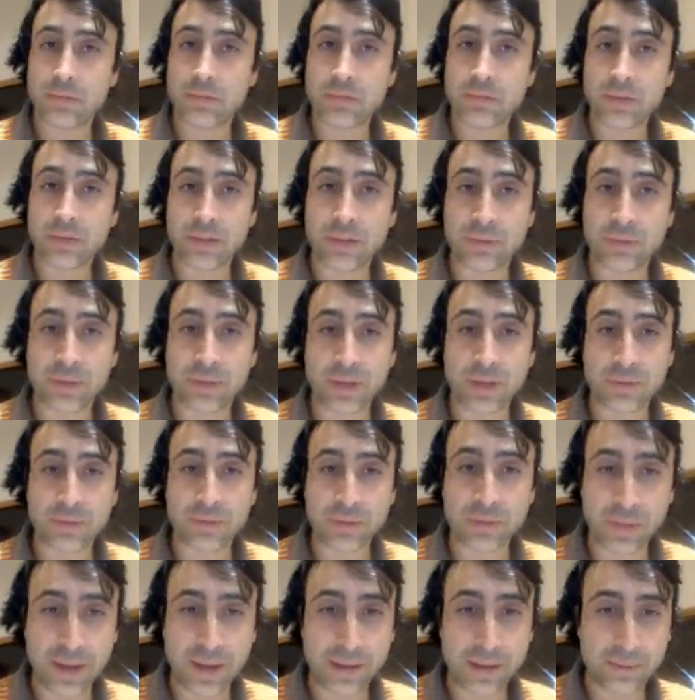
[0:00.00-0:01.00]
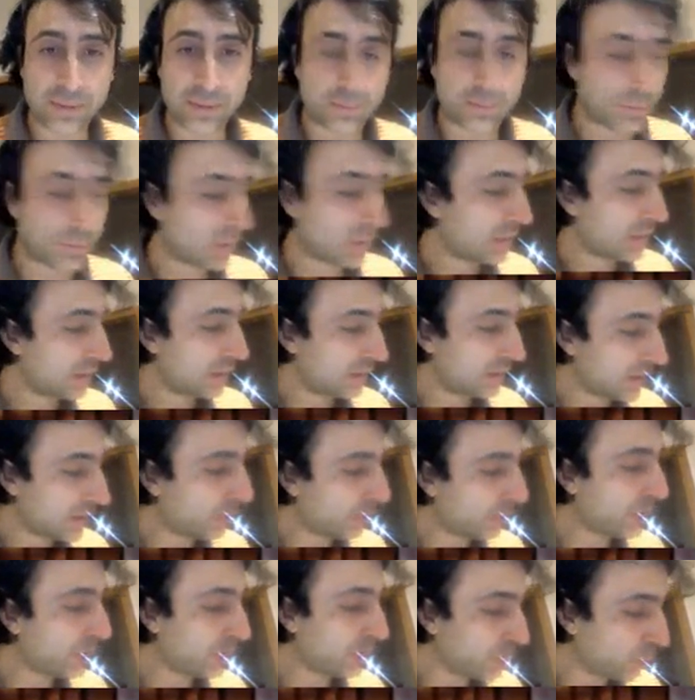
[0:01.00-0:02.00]
left after that. Now
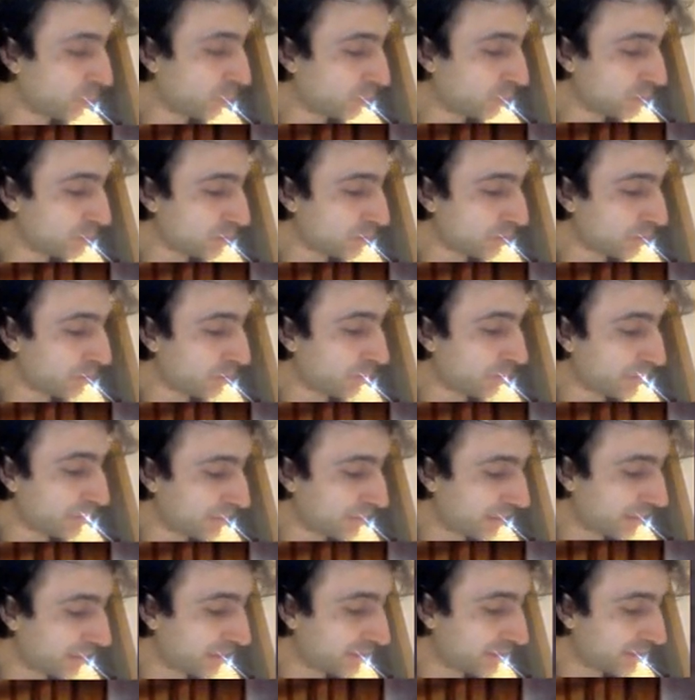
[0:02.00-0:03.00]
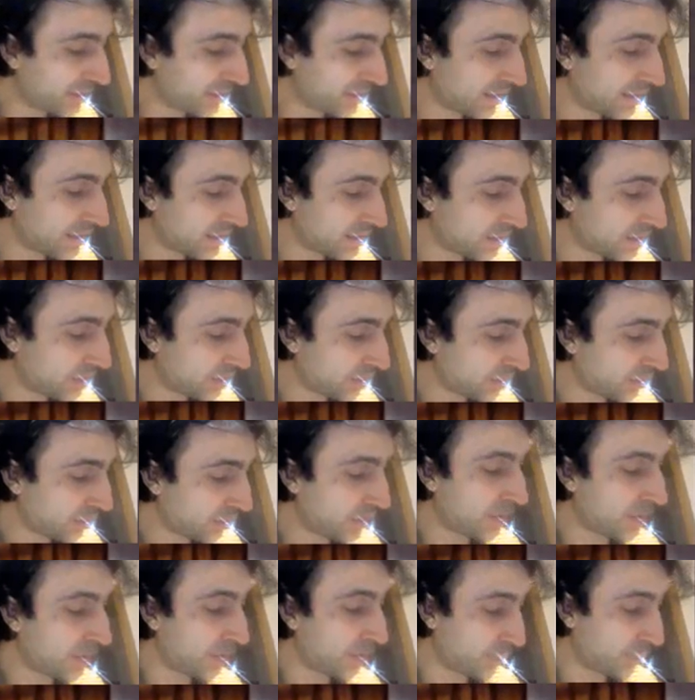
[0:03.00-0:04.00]
we could also write that as
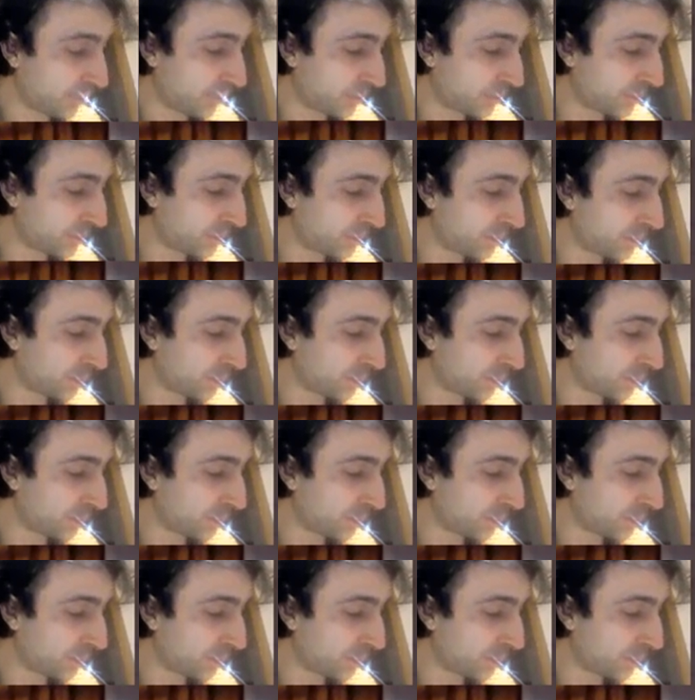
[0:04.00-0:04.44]
3 if we want to,